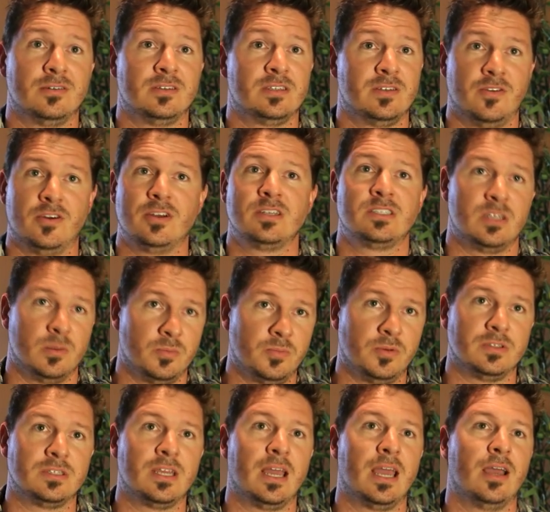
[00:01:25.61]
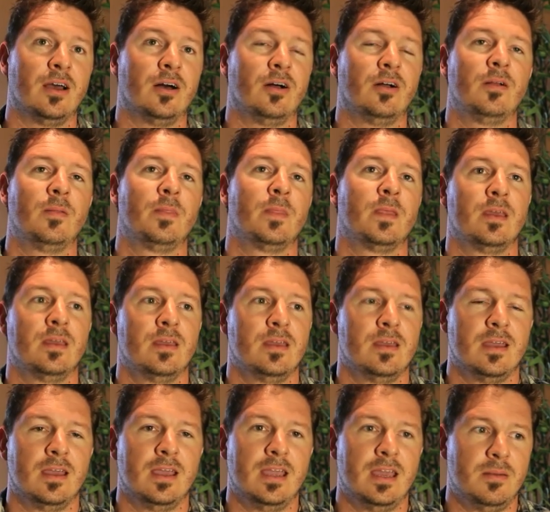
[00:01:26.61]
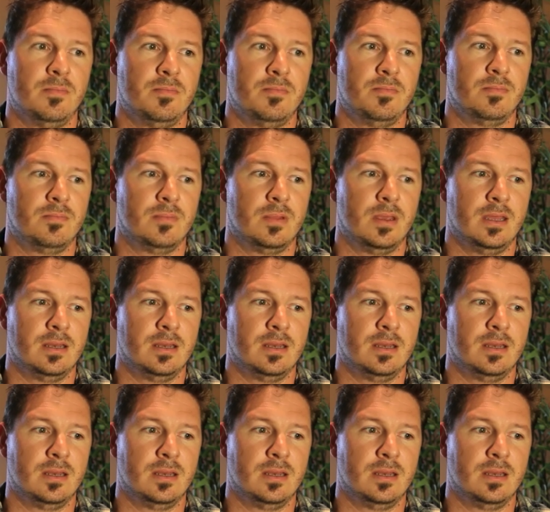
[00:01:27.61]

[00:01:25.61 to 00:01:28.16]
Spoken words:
It's a very simple tale, and